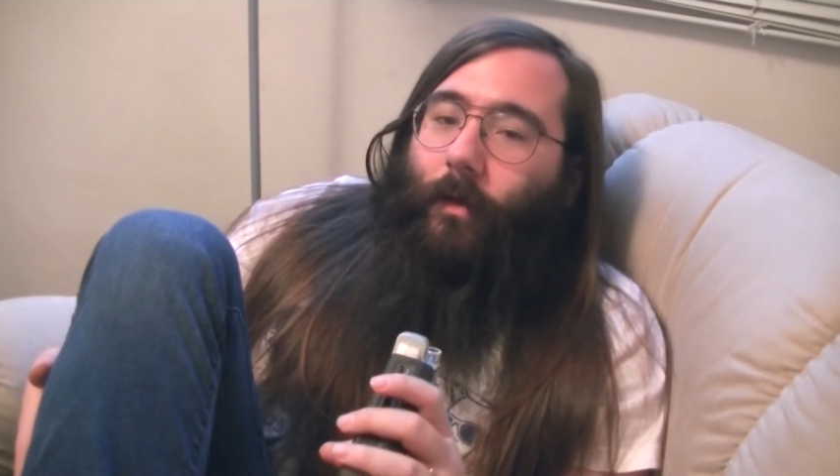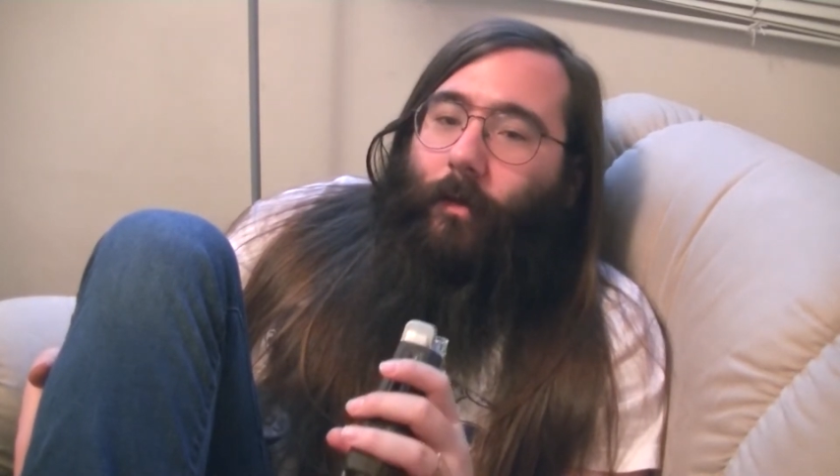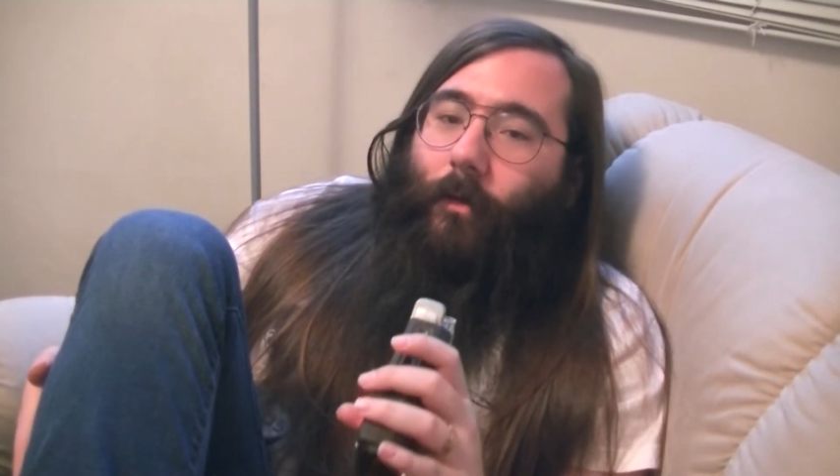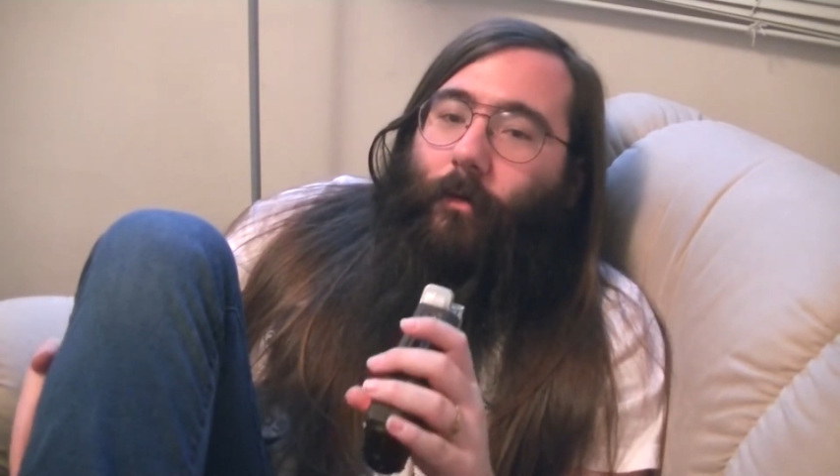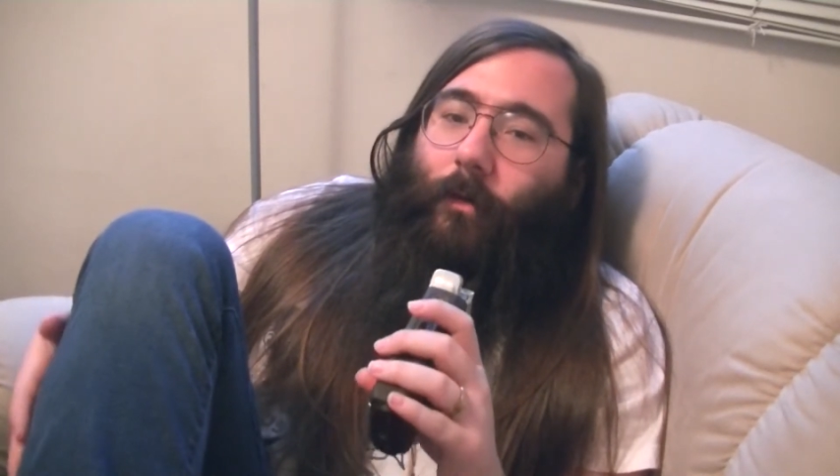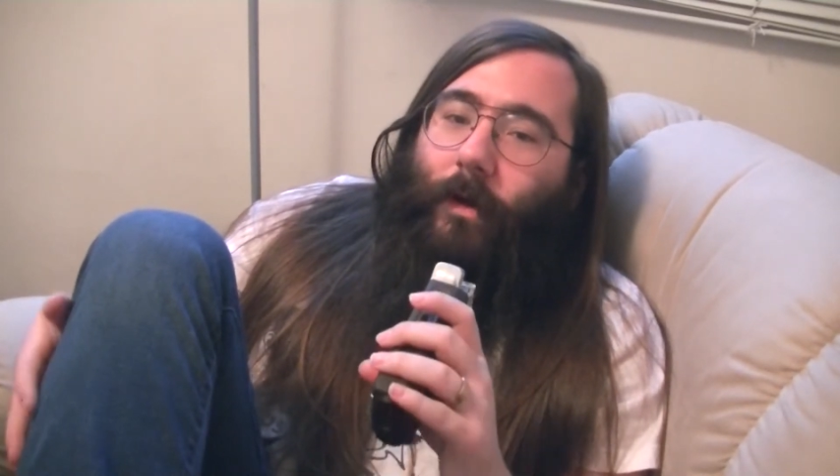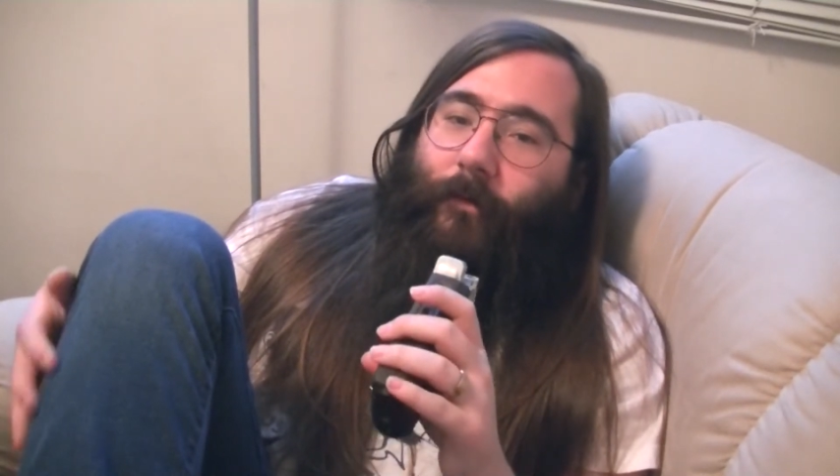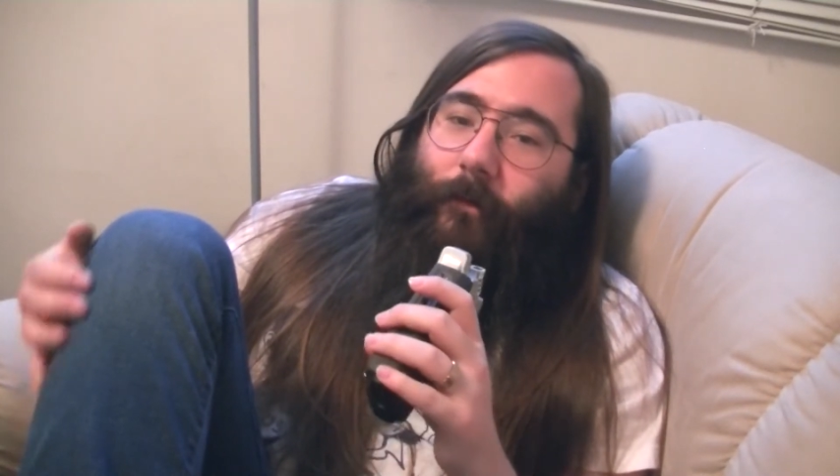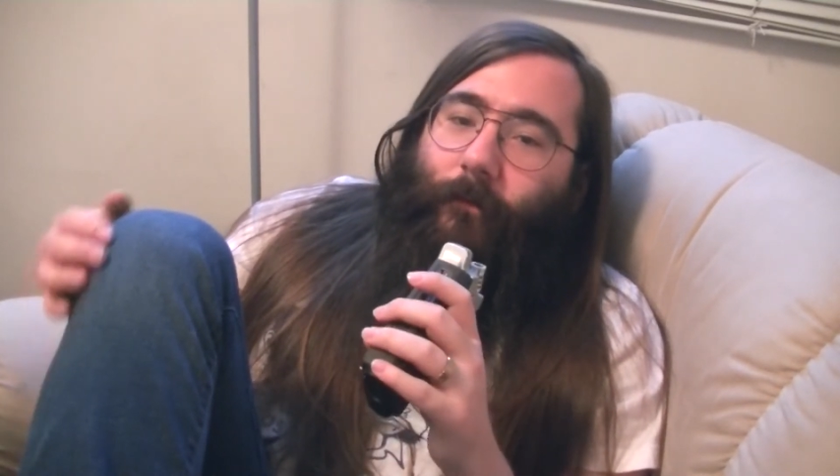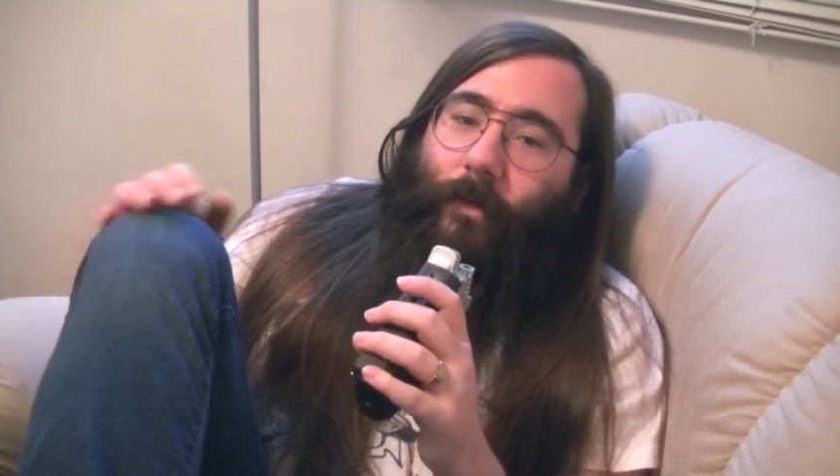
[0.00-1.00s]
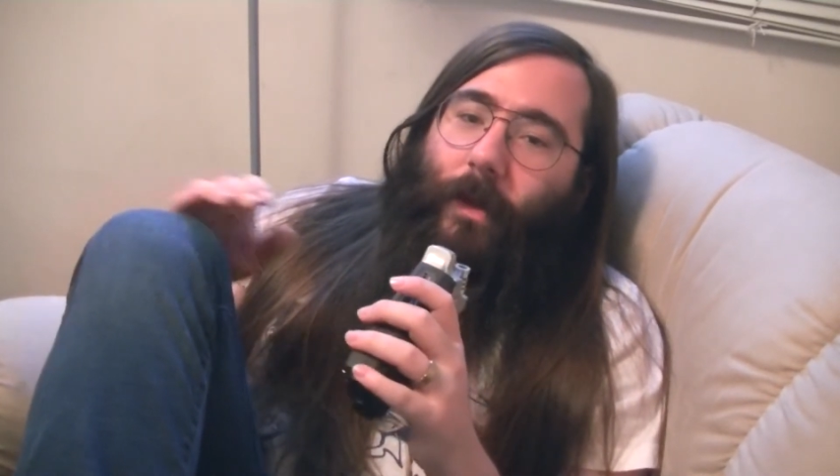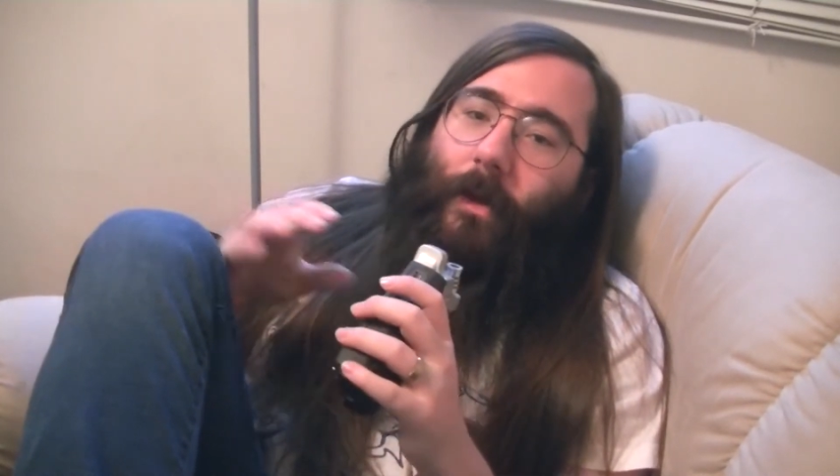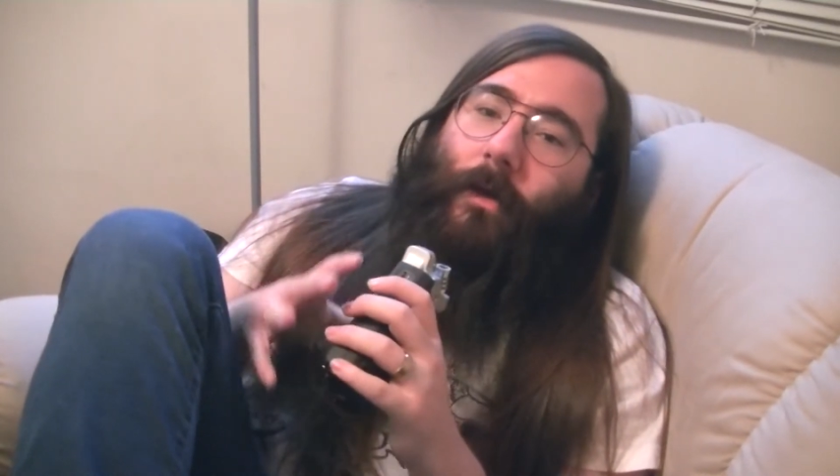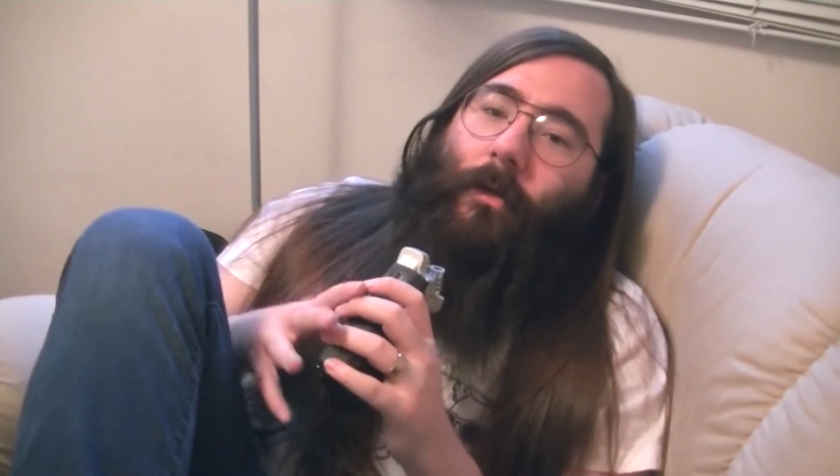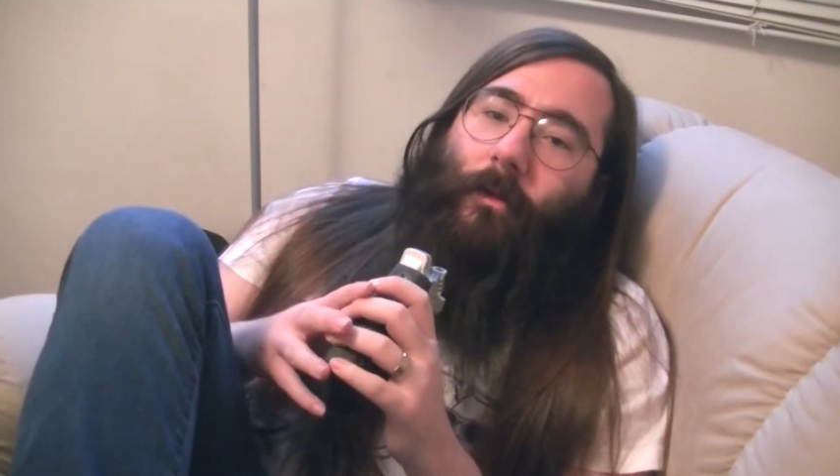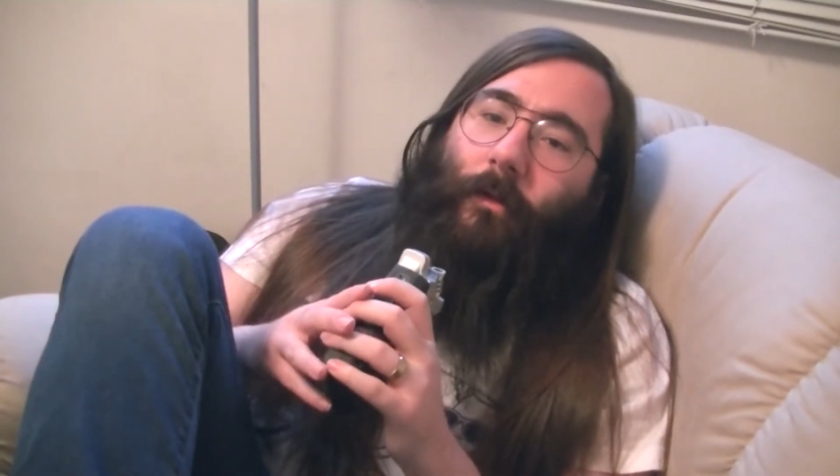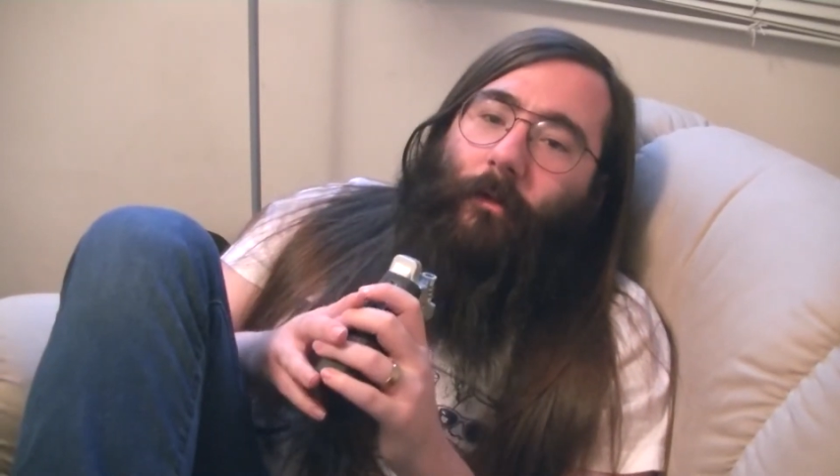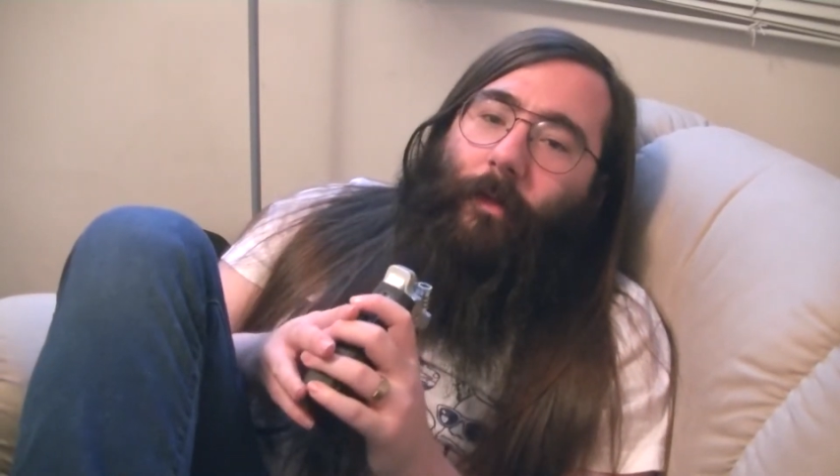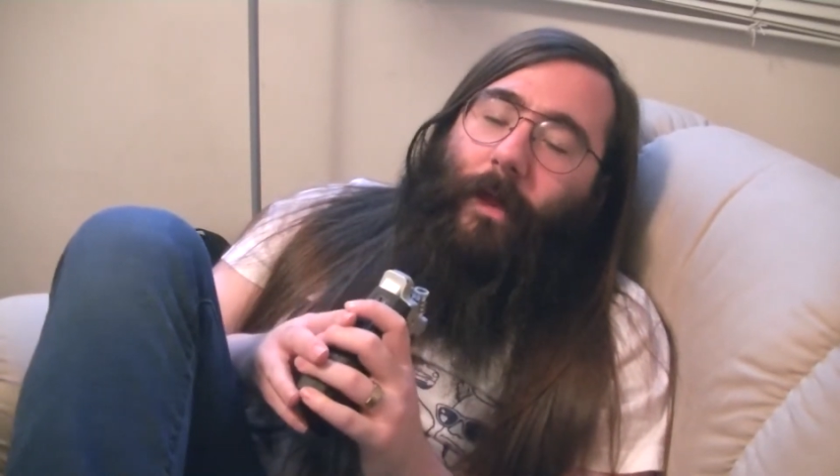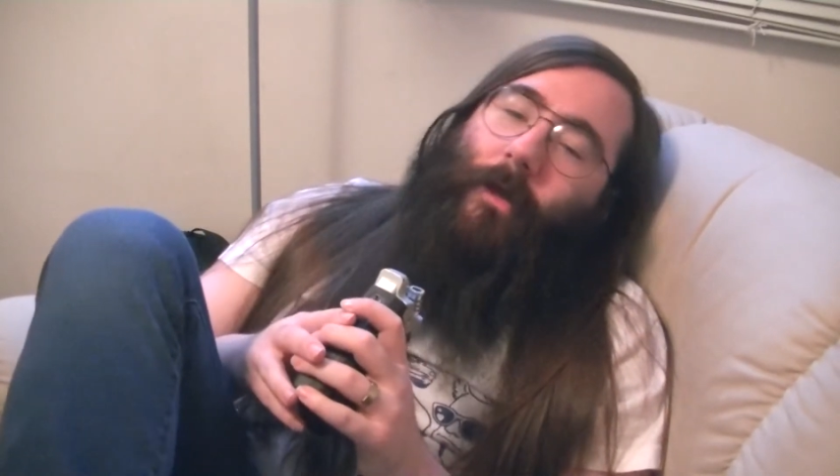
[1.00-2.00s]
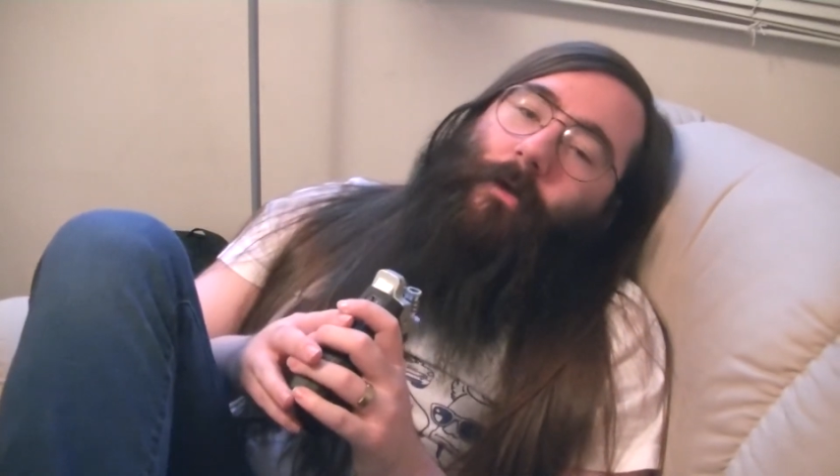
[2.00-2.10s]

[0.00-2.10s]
So if you've seen it, thank